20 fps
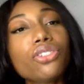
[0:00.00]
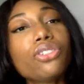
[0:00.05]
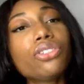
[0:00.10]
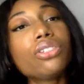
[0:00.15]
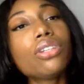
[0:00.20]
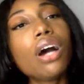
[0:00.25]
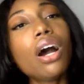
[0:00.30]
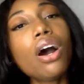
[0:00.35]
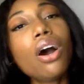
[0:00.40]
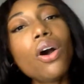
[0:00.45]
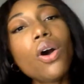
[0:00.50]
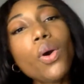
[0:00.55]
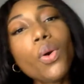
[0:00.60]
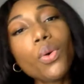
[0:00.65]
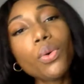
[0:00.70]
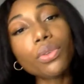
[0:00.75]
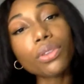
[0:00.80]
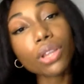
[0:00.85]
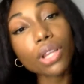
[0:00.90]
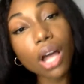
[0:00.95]
so
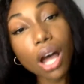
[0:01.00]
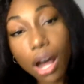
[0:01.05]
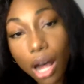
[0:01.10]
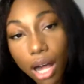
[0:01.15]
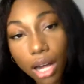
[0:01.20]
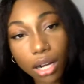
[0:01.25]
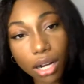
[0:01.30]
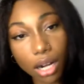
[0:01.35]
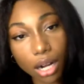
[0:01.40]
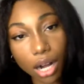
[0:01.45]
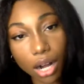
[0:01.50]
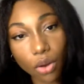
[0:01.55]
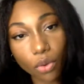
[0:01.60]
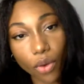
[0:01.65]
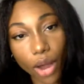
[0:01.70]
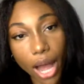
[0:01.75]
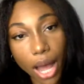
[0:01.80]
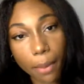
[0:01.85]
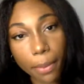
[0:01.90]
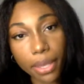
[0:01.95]
long ago,
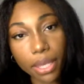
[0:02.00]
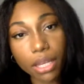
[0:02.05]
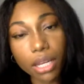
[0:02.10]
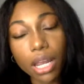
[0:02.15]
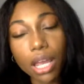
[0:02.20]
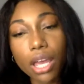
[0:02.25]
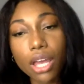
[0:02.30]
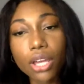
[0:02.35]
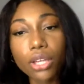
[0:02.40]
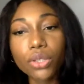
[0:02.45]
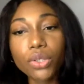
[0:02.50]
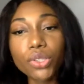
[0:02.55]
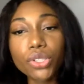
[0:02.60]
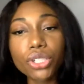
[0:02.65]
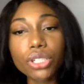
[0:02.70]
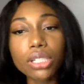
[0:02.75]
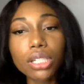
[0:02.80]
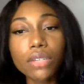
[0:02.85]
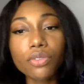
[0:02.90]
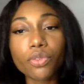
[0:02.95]
Robin. You
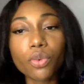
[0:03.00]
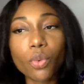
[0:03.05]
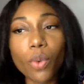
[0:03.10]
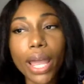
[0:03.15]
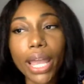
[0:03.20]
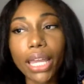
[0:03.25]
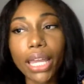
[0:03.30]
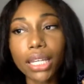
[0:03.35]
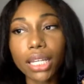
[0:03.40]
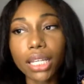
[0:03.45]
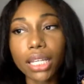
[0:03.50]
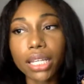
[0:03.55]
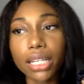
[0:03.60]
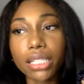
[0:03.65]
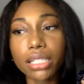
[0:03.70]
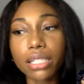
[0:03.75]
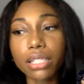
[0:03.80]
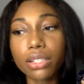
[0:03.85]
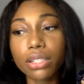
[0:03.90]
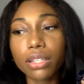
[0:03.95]
shouldn't have waited
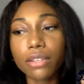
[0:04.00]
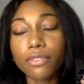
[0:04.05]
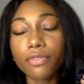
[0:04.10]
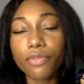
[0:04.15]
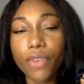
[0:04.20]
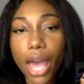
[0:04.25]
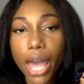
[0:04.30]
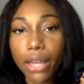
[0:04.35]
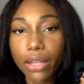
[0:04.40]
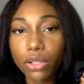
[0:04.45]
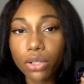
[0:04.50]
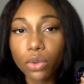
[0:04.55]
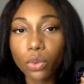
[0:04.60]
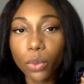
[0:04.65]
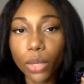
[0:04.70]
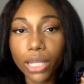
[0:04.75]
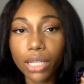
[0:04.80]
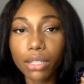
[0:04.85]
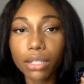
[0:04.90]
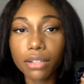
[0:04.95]
until the final
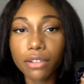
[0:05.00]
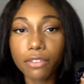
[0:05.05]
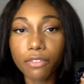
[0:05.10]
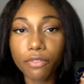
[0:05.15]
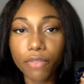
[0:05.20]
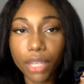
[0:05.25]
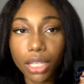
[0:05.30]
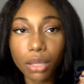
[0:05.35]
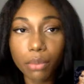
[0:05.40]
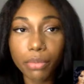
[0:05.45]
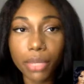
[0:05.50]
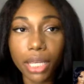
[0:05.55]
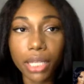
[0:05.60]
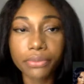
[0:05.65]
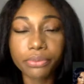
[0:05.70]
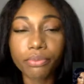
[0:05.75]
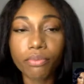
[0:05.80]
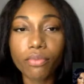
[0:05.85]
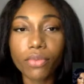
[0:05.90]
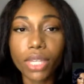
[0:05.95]
week of
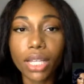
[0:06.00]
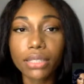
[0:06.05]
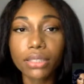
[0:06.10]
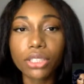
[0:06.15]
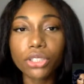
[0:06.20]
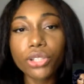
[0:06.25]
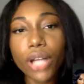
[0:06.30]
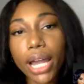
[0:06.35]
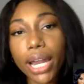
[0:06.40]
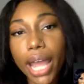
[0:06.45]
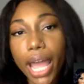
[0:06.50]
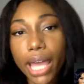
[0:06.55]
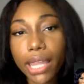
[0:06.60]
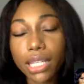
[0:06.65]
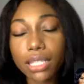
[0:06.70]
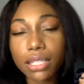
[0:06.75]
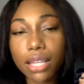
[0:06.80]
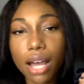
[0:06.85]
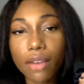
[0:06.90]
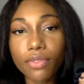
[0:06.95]
filming to try to have
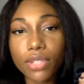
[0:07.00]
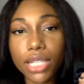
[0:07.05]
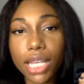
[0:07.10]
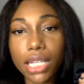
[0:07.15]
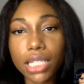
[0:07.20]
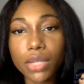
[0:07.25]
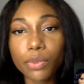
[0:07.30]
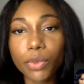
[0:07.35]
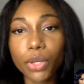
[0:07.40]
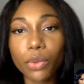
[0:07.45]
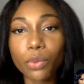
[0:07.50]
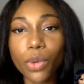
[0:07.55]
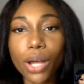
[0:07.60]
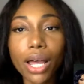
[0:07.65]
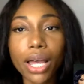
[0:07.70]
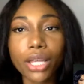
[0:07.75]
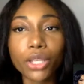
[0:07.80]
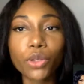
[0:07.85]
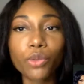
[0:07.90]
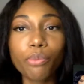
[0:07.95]
this conversation with
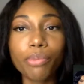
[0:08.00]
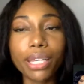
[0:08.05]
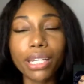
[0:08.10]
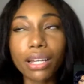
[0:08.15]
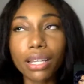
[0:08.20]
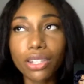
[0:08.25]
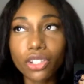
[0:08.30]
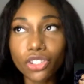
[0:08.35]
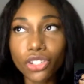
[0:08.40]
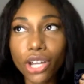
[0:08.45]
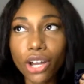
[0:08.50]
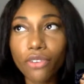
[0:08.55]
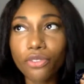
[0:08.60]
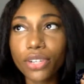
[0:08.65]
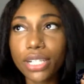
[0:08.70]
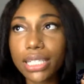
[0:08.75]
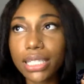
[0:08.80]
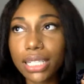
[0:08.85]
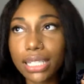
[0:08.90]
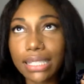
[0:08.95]
Juan. You've been on the show
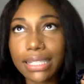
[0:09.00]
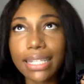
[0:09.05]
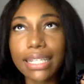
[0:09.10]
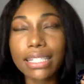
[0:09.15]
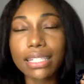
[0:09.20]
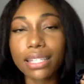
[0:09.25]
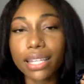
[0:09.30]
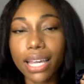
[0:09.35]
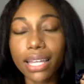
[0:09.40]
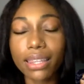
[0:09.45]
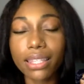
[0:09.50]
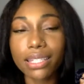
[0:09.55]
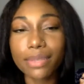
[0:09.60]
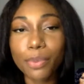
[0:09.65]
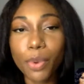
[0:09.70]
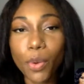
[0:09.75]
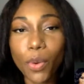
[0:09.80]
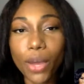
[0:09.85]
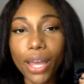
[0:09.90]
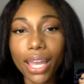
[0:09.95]
for 6 seasons at this
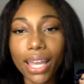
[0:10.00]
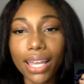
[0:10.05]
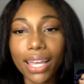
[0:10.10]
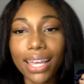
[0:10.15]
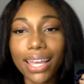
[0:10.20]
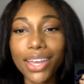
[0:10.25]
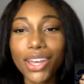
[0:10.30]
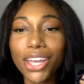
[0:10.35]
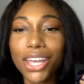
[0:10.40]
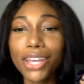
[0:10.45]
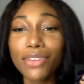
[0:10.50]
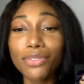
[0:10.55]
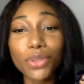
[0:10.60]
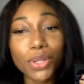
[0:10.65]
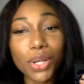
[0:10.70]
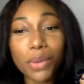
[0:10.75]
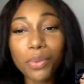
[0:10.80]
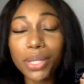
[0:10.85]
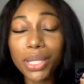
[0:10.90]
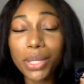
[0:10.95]
point. If you
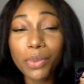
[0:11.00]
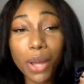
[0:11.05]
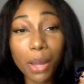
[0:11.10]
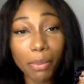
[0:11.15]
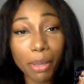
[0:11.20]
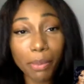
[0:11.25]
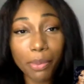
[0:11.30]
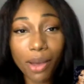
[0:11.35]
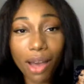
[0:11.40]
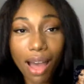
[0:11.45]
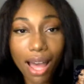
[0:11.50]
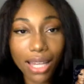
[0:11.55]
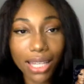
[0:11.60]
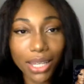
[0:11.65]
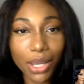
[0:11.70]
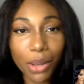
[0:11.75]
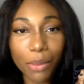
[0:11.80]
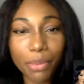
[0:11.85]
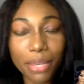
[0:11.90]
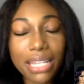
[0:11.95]
don't really want people all in
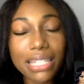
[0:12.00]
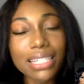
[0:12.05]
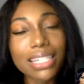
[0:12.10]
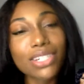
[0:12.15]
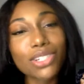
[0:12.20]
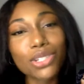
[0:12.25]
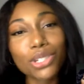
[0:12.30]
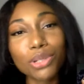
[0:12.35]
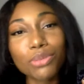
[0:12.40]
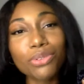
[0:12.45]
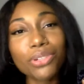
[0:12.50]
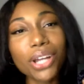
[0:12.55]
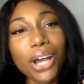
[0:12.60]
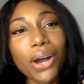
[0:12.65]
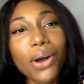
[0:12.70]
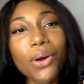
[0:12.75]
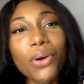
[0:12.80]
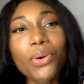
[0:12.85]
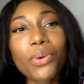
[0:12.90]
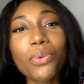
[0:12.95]
your business, you
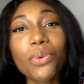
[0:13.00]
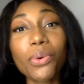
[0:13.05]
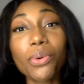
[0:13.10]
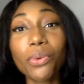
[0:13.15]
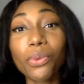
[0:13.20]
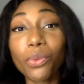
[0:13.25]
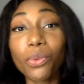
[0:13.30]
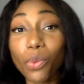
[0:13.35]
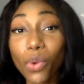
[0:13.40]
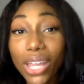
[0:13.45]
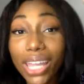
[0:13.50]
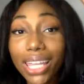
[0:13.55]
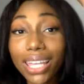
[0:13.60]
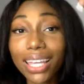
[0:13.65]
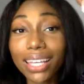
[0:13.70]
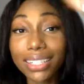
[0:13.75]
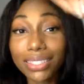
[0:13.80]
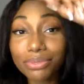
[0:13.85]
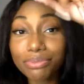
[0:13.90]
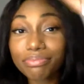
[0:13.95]
know
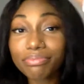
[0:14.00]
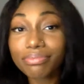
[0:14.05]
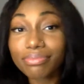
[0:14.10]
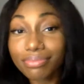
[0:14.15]
when